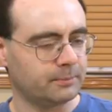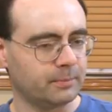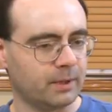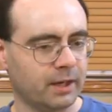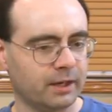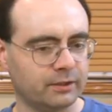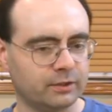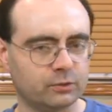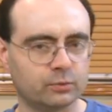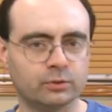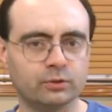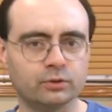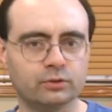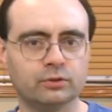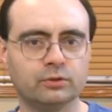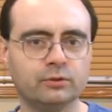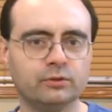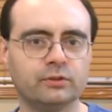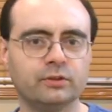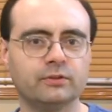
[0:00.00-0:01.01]
in mind is when you're
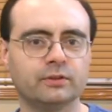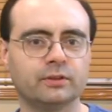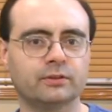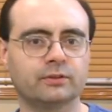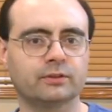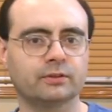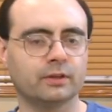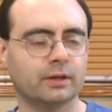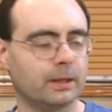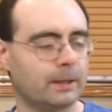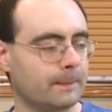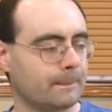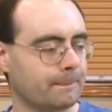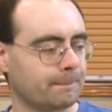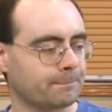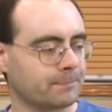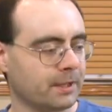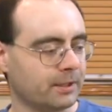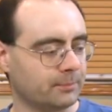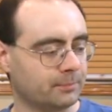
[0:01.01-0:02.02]
using this
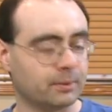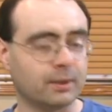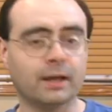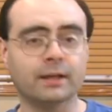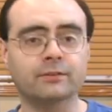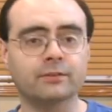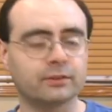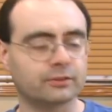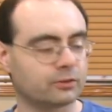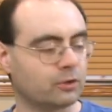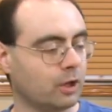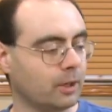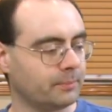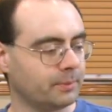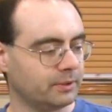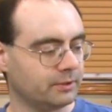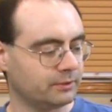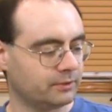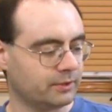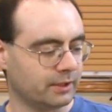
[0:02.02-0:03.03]
um, and applying this
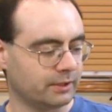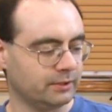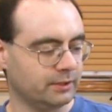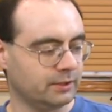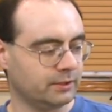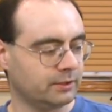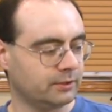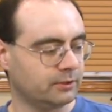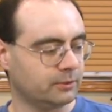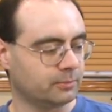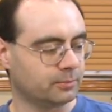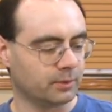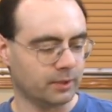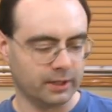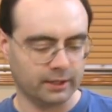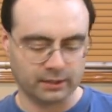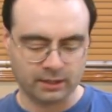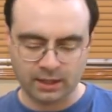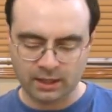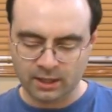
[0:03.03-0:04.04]
comping technique and you're
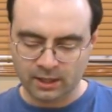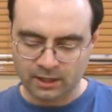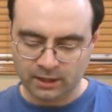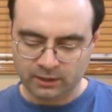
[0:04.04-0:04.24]
playing,